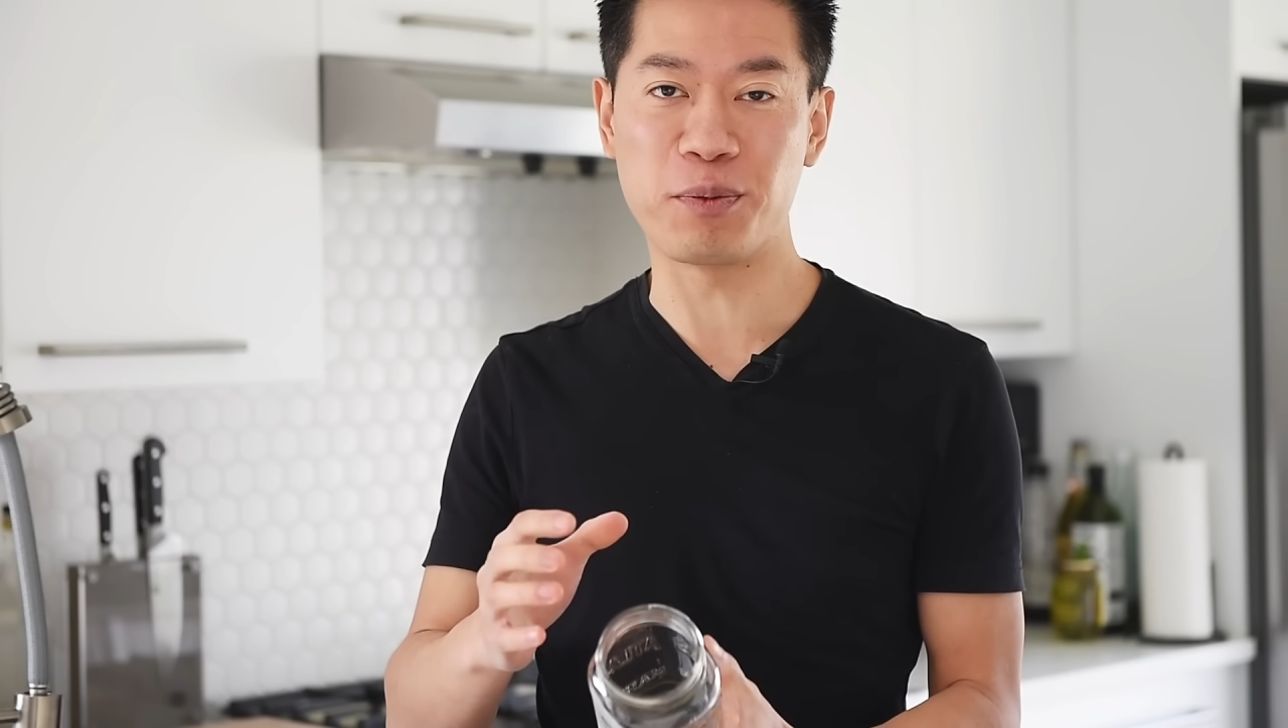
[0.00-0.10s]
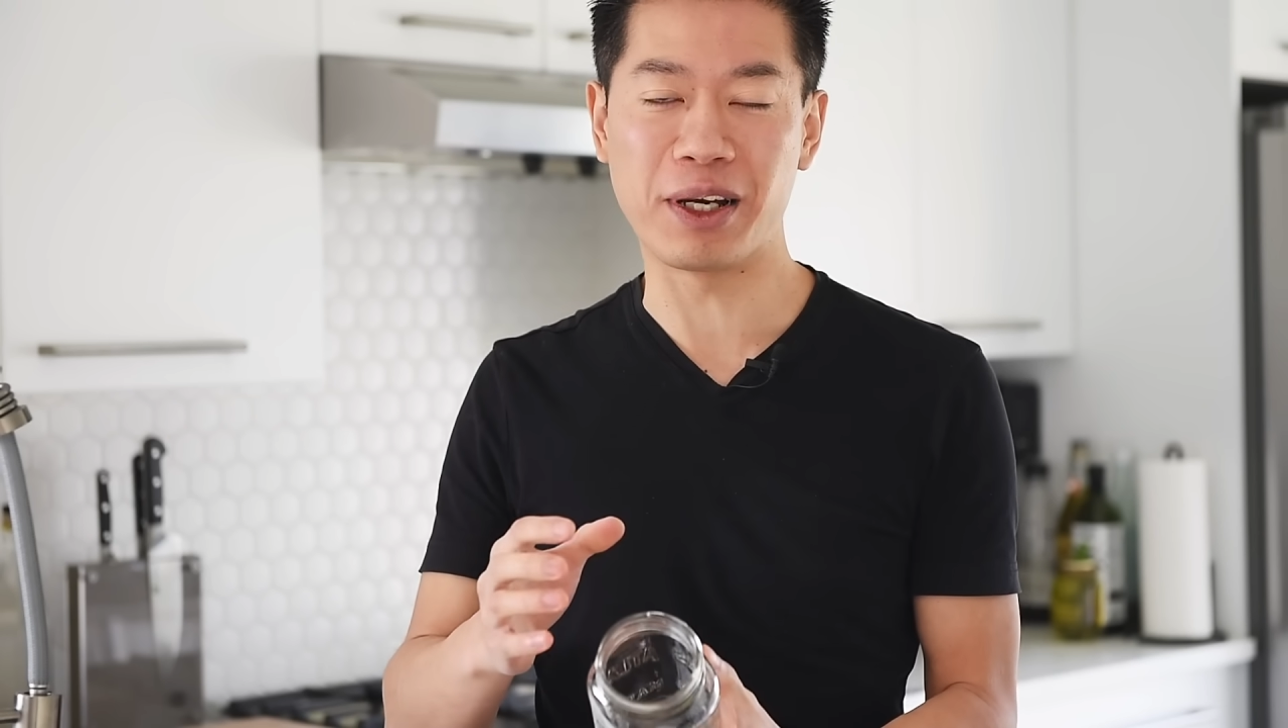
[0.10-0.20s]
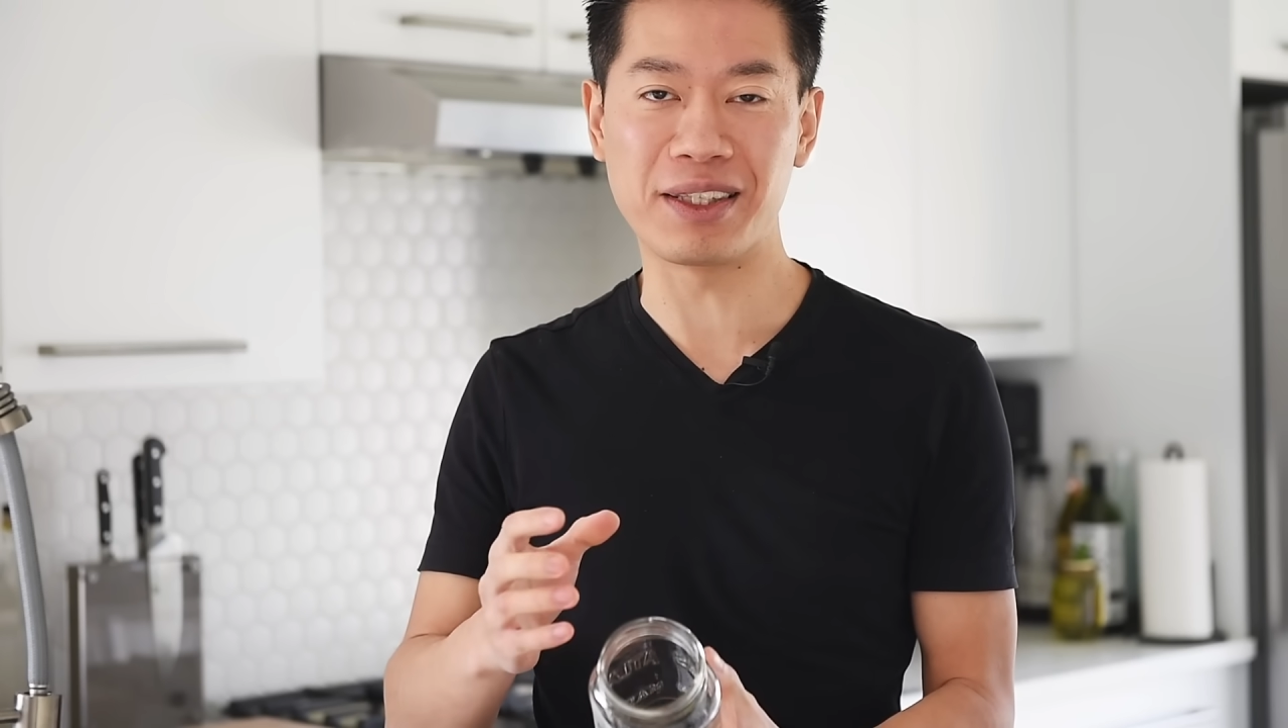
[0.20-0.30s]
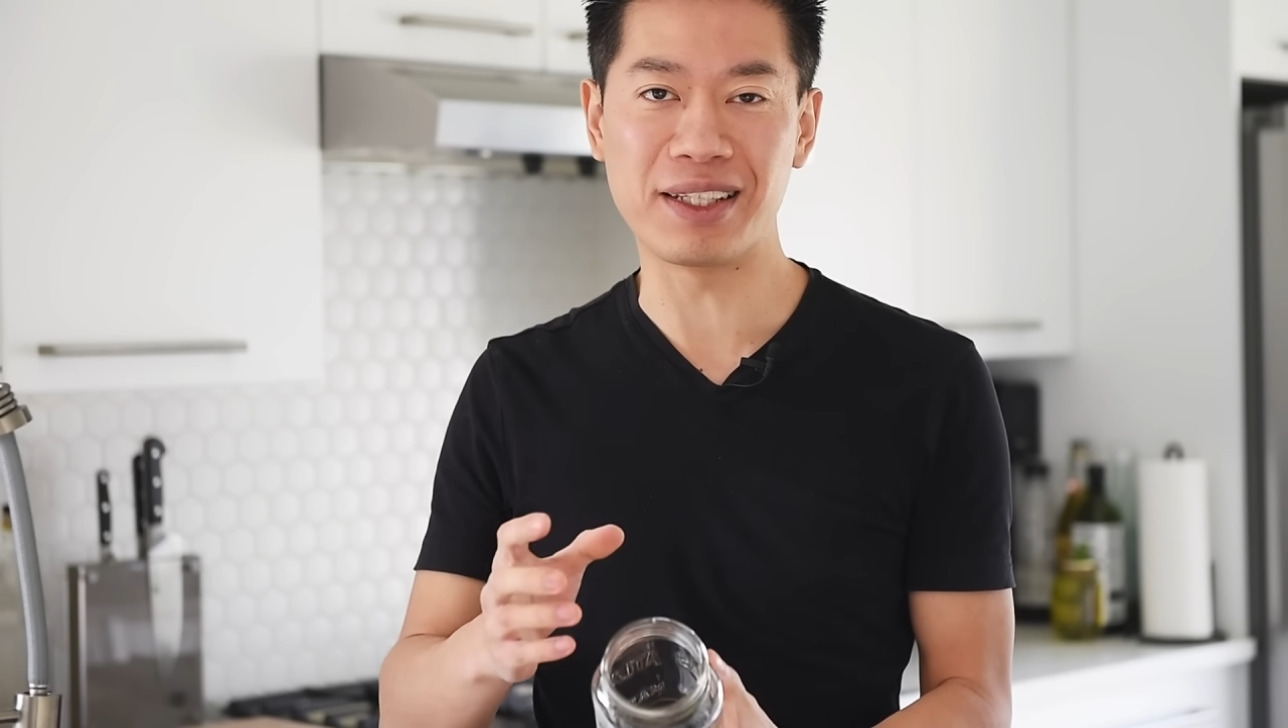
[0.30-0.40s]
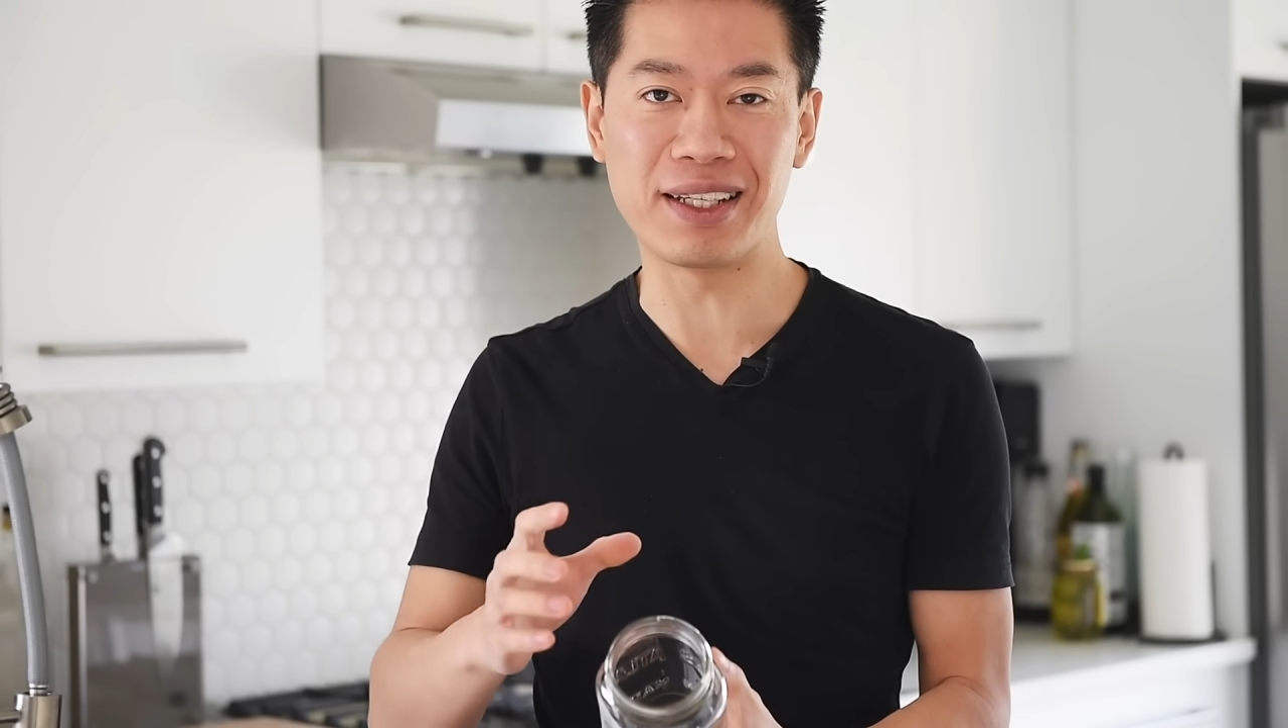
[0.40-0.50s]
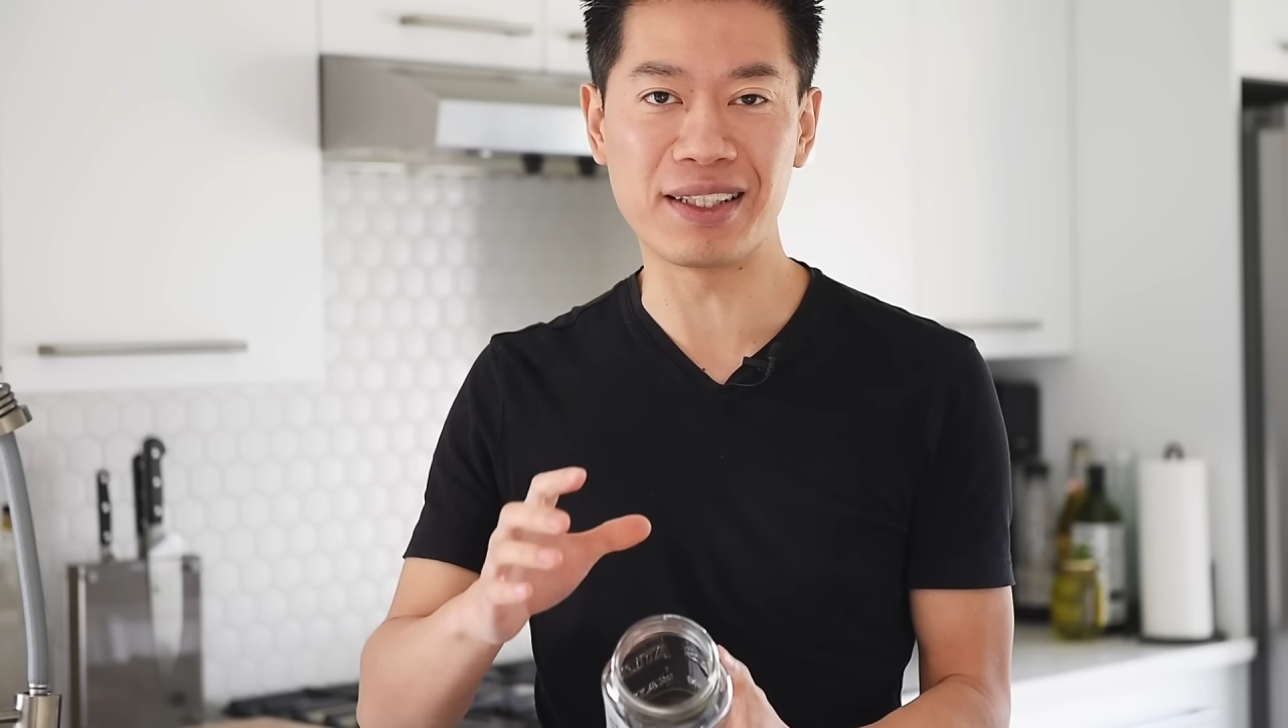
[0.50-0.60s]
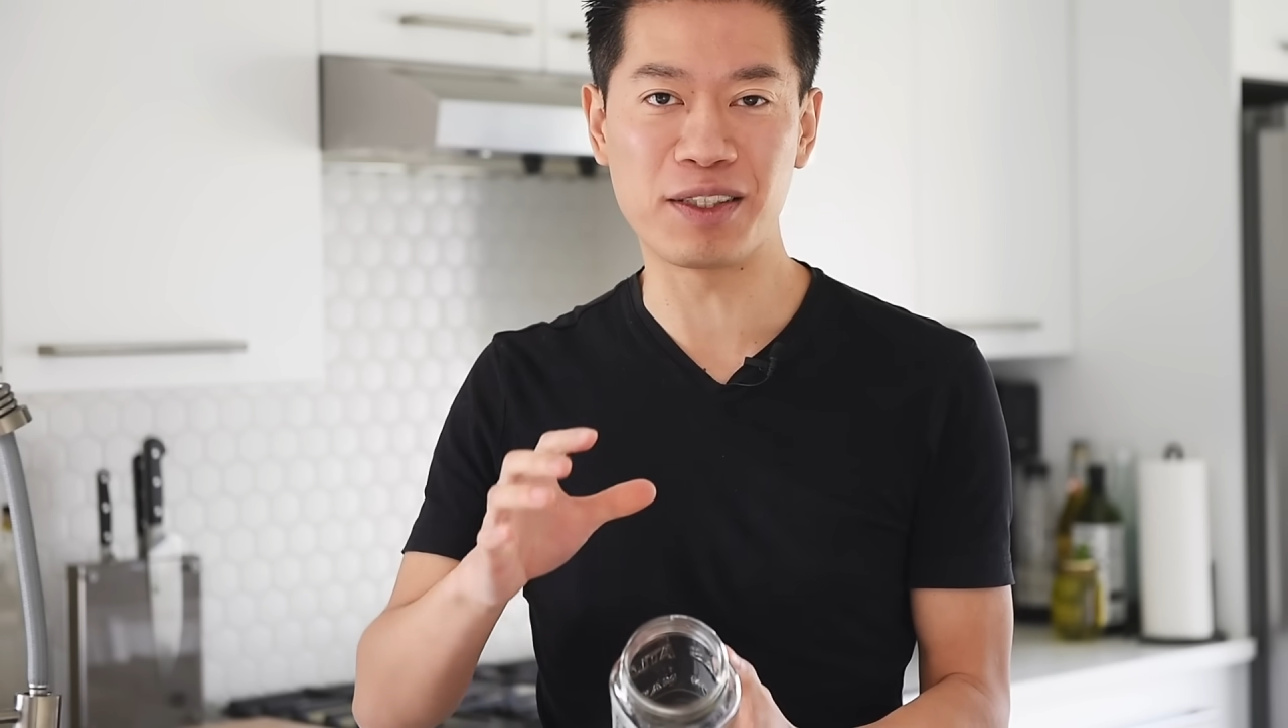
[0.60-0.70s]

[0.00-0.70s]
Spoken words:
might need.